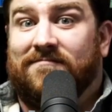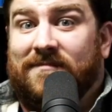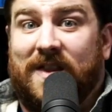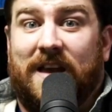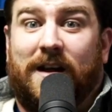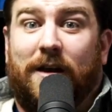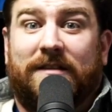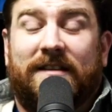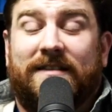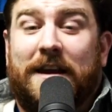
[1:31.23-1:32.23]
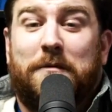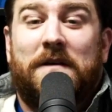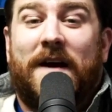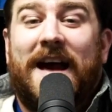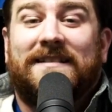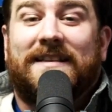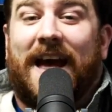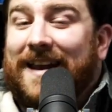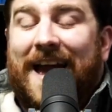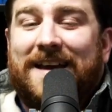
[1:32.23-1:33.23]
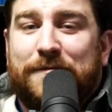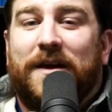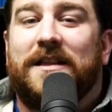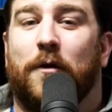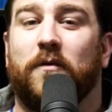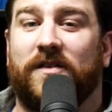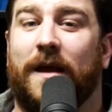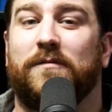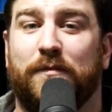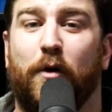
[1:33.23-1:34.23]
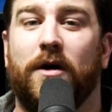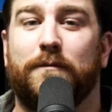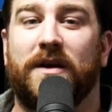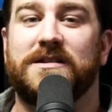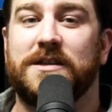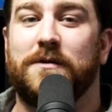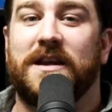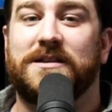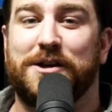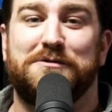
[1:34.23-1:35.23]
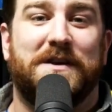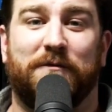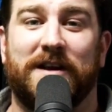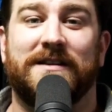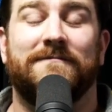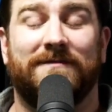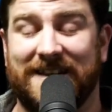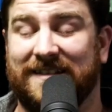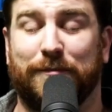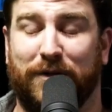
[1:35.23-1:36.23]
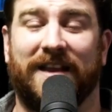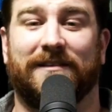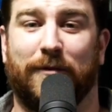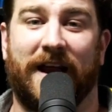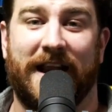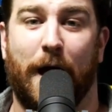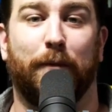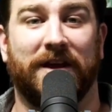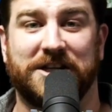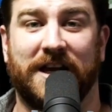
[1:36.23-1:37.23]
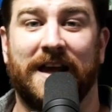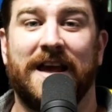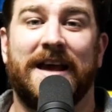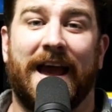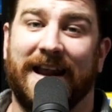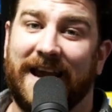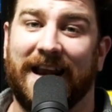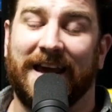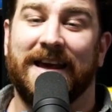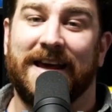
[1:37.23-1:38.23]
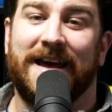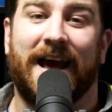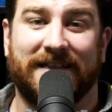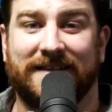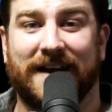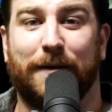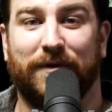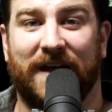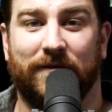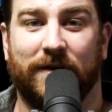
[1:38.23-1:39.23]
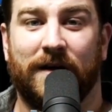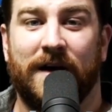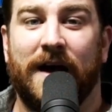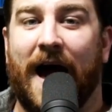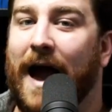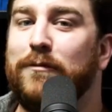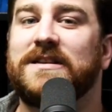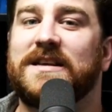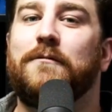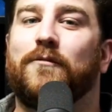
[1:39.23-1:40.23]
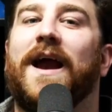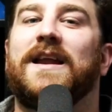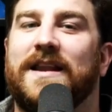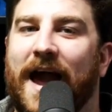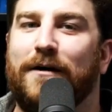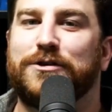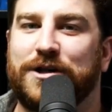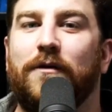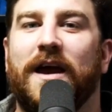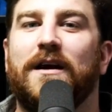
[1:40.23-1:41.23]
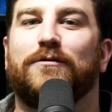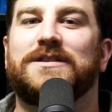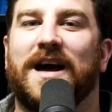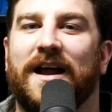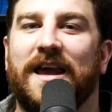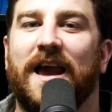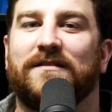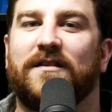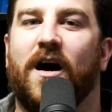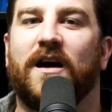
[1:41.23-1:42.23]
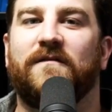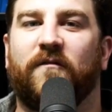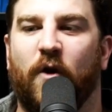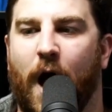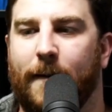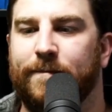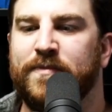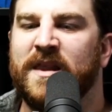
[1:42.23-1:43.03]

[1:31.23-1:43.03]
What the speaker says: the closest thing we've had to that. Yeah, he's playing the same sport, but doing 2 different disciplines right now, pitching and hitting at the top level. I would say right now, Shohei Ohtani has gone from